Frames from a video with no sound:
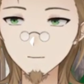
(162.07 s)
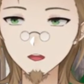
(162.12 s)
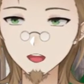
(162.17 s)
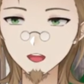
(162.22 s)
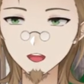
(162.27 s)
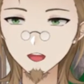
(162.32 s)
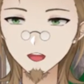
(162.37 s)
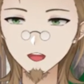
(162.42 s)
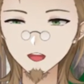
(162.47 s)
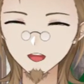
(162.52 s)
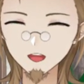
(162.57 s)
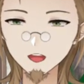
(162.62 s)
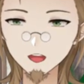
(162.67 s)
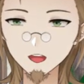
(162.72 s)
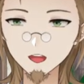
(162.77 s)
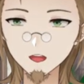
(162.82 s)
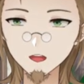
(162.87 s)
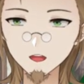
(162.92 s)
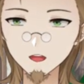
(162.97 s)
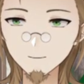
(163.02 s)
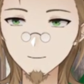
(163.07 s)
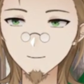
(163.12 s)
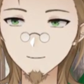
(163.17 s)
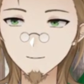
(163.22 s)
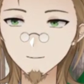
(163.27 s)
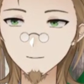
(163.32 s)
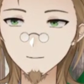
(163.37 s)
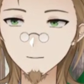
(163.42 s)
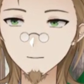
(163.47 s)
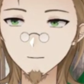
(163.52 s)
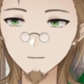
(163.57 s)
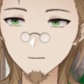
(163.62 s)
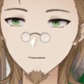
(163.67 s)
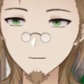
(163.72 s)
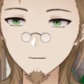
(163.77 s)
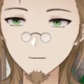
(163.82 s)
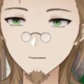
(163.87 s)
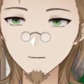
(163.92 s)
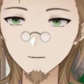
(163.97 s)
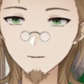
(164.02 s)
is like
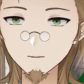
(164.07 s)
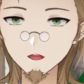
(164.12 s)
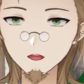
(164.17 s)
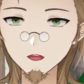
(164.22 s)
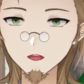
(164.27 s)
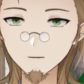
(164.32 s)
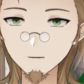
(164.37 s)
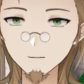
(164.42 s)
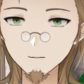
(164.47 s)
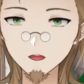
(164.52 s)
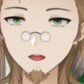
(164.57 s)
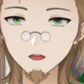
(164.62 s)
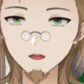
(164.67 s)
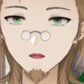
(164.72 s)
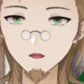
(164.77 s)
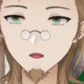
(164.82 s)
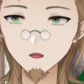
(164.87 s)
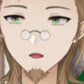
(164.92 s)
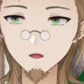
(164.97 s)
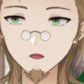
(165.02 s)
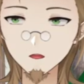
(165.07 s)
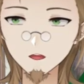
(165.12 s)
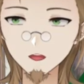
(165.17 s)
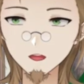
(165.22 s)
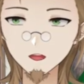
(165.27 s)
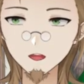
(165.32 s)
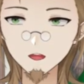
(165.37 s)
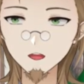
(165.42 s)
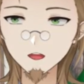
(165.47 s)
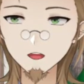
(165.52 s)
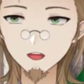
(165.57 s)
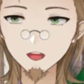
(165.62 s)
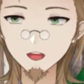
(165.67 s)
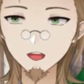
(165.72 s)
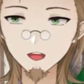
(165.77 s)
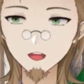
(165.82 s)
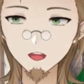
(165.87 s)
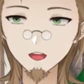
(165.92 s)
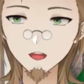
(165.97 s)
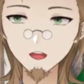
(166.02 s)
a little bit too
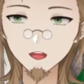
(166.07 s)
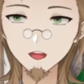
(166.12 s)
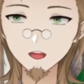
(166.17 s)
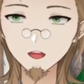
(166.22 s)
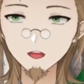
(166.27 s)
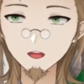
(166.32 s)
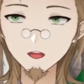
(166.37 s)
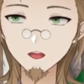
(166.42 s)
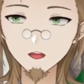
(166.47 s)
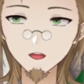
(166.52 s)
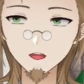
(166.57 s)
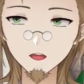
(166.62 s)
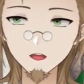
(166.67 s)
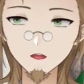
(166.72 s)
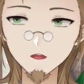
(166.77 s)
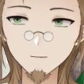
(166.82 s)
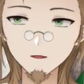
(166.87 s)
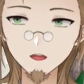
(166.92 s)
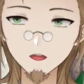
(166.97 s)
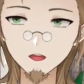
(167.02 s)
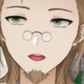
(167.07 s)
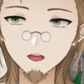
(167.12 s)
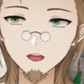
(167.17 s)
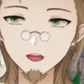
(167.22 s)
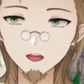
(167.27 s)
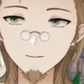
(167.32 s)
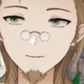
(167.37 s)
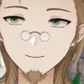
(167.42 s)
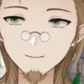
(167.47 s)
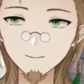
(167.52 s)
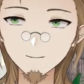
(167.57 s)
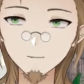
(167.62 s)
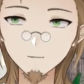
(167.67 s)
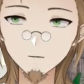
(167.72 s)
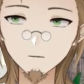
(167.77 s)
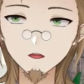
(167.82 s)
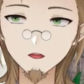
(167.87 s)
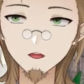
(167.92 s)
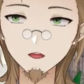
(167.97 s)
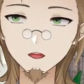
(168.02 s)
clingy, I would say.
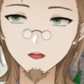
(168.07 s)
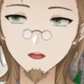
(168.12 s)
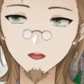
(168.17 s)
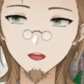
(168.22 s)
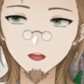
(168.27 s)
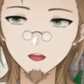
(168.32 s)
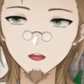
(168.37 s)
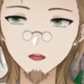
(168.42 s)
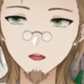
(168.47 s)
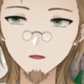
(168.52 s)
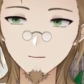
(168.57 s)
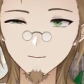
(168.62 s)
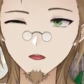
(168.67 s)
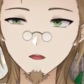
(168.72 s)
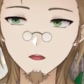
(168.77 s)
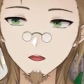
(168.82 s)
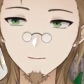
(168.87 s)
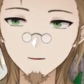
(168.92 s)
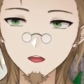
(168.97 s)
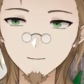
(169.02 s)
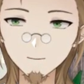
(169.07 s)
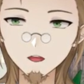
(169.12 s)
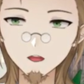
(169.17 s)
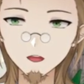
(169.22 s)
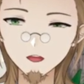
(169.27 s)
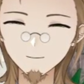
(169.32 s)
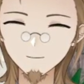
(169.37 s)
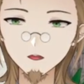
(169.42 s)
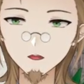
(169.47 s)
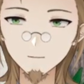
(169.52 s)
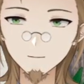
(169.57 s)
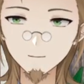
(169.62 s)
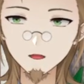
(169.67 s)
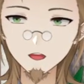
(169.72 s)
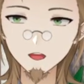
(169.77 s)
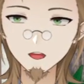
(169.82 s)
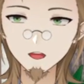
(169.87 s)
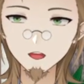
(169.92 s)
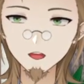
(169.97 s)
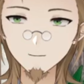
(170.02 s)
Like of all of them, she's probably
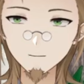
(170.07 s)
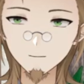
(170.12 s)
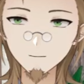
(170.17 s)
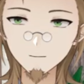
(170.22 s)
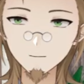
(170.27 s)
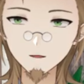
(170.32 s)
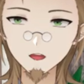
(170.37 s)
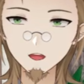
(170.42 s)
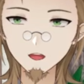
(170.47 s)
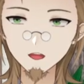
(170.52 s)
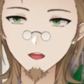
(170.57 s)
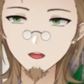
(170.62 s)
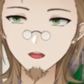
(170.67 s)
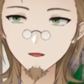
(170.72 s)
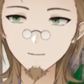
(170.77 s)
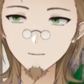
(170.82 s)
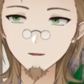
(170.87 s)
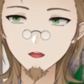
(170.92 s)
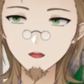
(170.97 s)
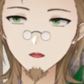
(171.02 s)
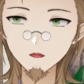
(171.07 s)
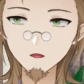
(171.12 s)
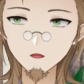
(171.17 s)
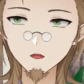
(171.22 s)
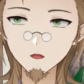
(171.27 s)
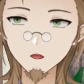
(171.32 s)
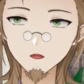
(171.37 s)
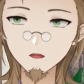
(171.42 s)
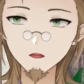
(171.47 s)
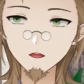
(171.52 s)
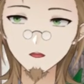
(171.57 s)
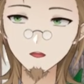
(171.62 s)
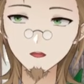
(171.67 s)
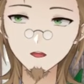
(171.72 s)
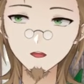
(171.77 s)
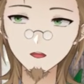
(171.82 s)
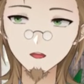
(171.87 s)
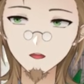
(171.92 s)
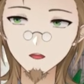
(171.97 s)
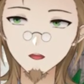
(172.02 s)
like the best of the two
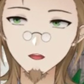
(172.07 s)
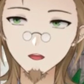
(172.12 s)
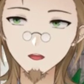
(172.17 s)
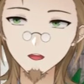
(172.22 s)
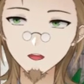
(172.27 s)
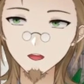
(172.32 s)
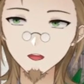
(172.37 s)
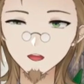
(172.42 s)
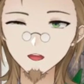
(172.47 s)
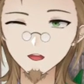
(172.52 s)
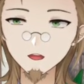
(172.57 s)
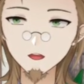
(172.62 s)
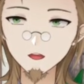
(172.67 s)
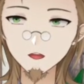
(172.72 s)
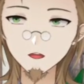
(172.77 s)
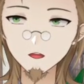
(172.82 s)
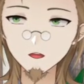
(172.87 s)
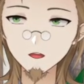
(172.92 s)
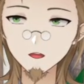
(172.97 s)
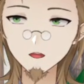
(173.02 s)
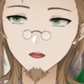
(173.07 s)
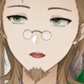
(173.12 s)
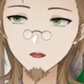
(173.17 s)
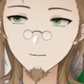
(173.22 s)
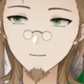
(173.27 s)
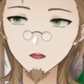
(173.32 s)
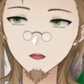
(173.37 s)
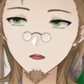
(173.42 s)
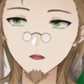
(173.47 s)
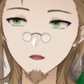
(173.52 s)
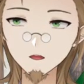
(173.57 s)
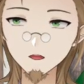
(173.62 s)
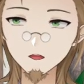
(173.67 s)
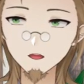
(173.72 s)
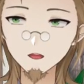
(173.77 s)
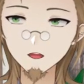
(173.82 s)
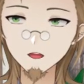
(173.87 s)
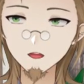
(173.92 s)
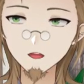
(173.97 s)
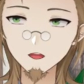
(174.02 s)
girls here, the two girls
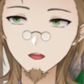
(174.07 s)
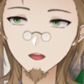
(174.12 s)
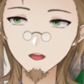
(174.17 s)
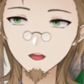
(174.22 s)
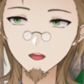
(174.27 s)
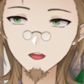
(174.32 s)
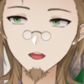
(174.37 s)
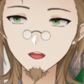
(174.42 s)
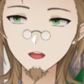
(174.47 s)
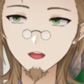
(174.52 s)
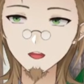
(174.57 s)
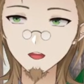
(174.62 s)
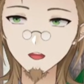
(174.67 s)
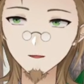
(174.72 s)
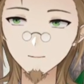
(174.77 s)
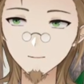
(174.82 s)
here that he like